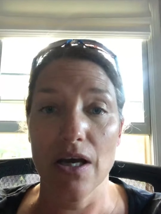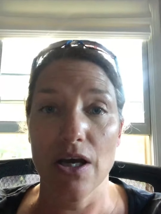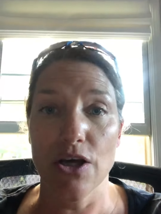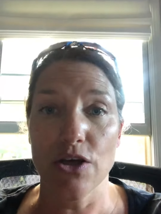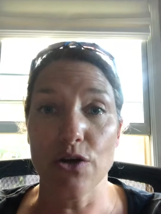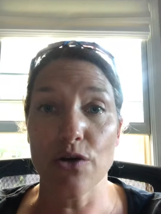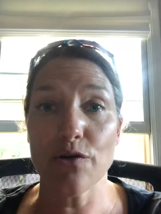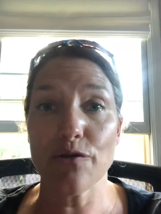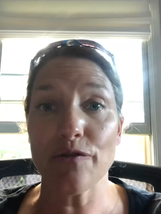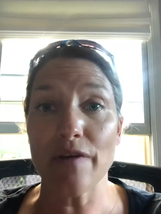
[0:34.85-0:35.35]

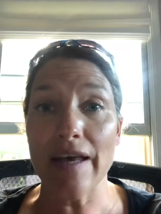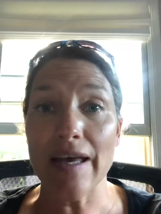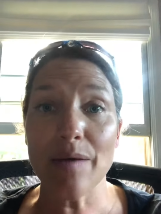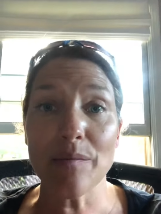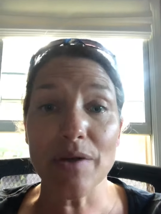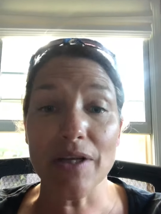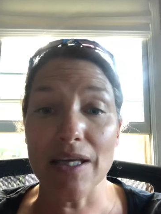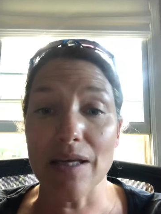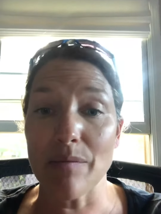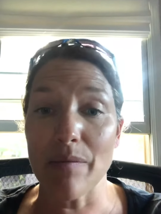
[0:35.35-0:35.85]
Your
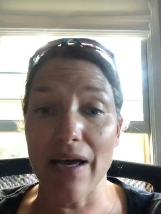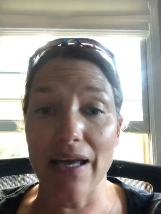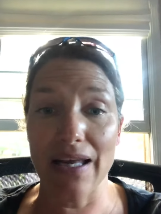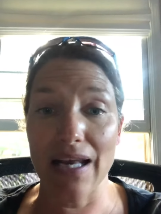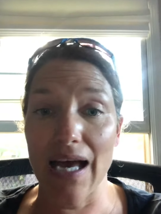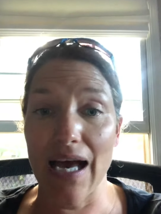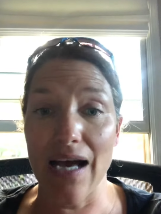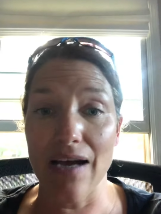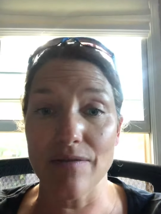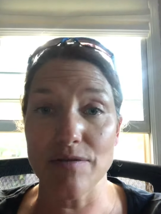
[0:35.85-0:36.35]
family might
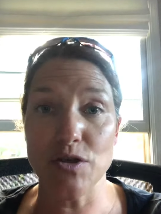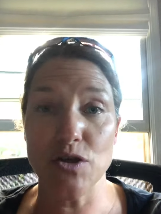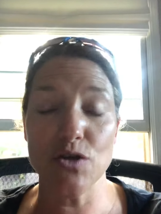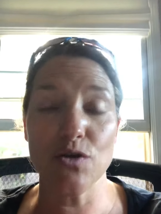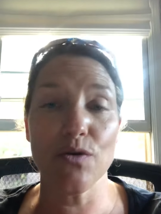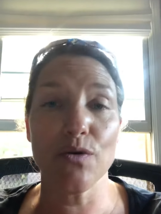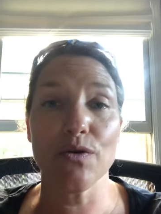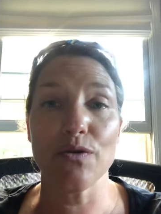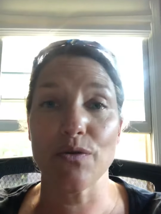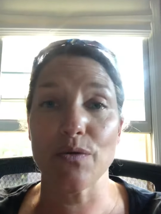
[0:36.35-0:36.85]
have 2
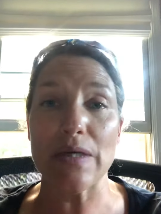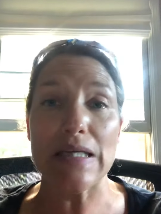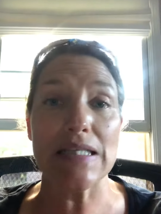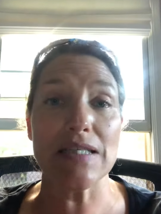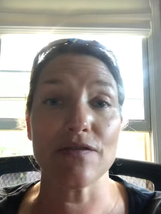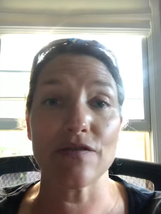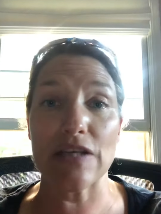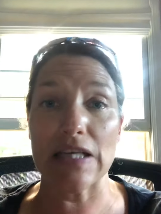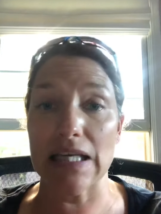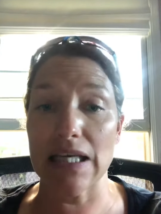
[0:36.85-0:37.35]
or 3
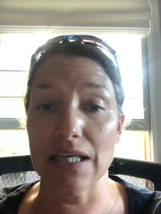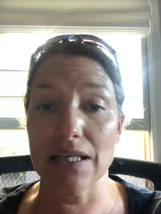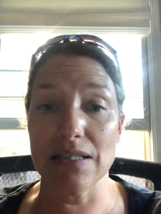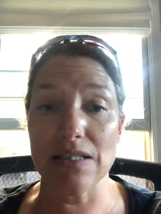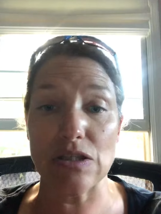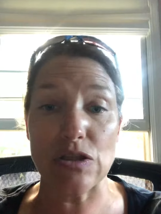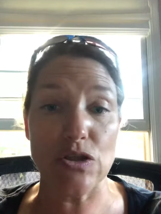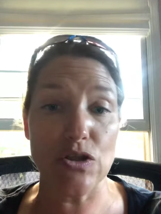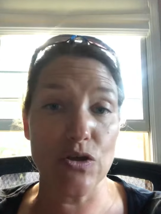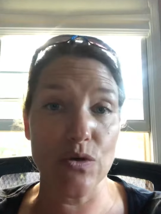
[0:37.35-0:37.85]
different kids
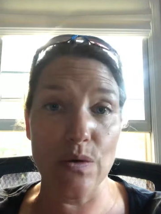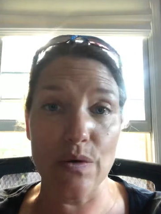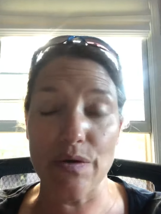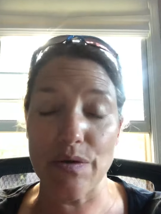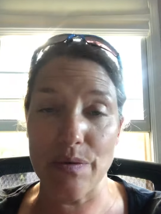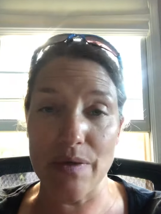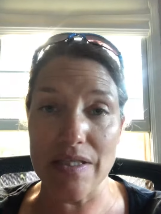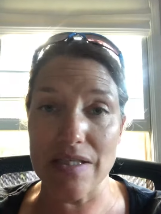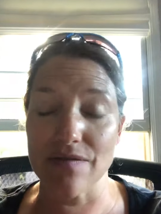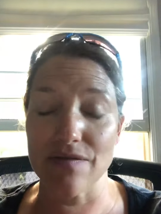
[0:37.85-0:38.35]
on 2 or
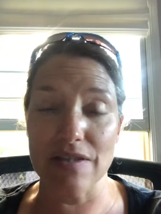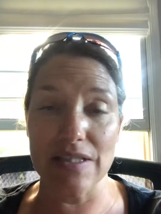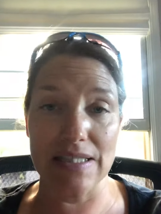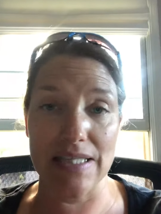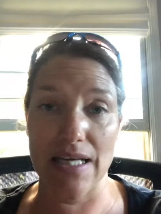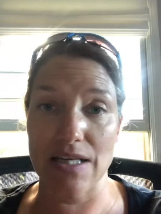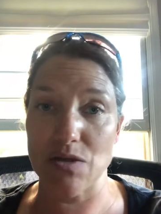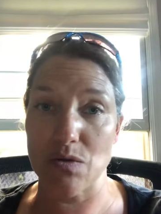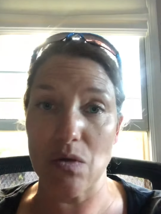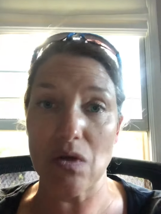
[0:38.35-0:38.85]
3 different
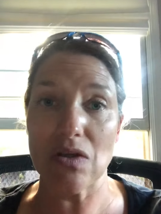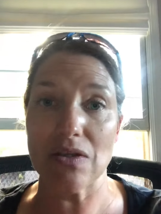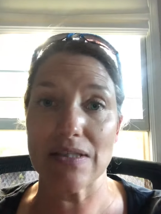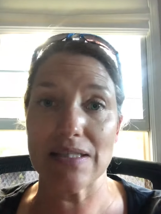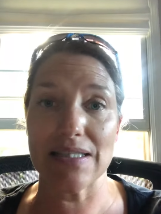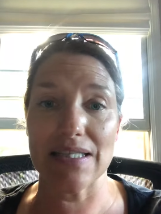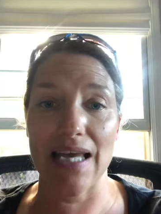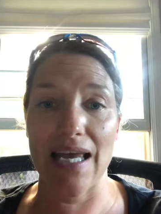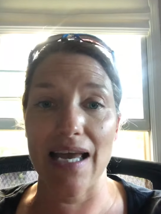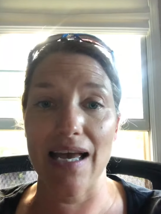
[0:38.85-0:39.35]

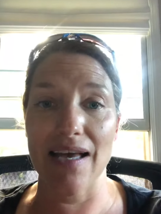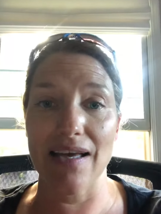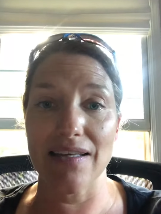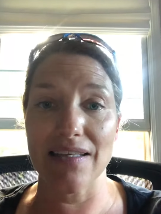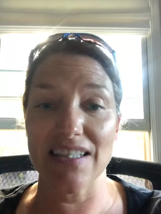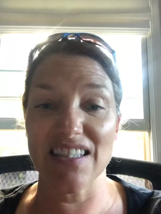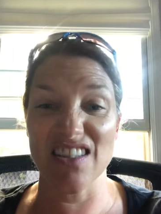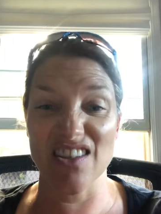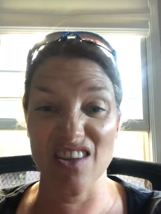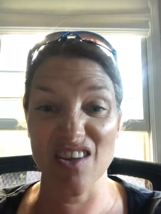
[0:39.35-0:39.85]
schedules, and
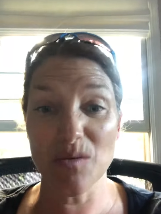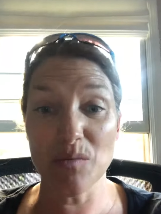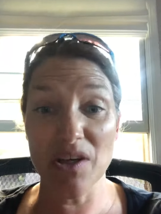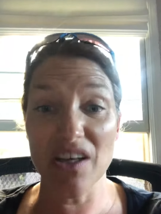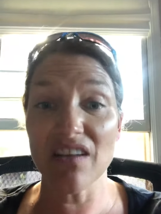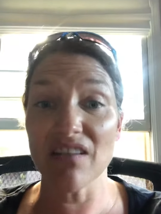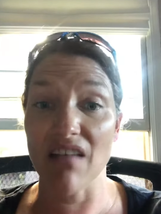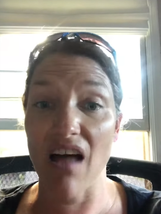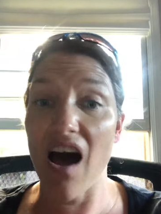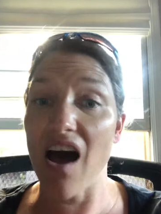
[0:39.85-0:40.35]
it's going to be
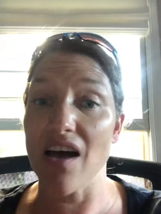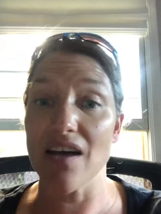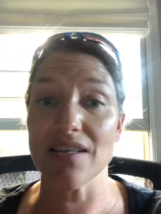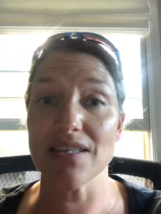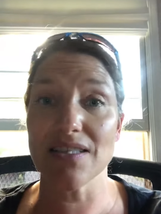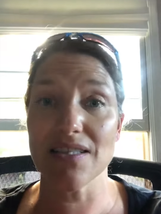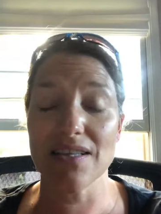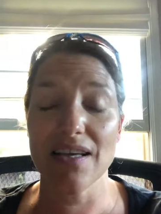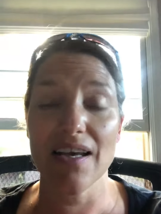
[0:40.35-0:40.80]
a lot.